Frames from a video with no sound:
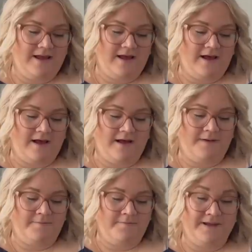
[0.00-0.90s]

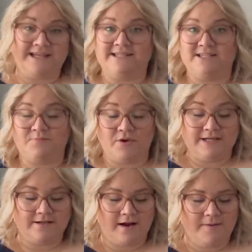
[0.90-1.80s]
um, in the
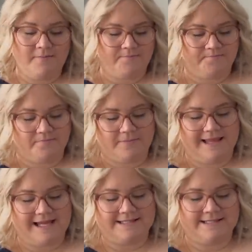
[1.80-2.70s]
springtime
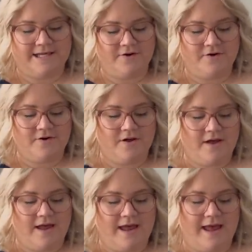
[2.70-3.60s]
last year.
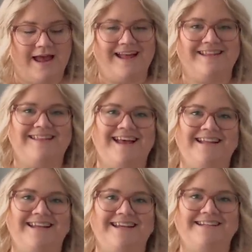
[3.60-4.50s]
And
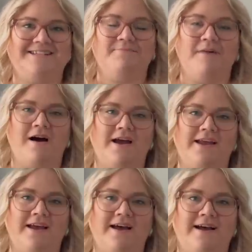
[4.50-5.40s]
that is
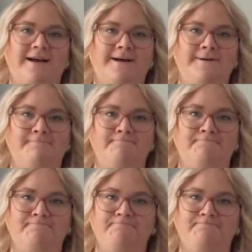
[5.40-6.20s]
my, um,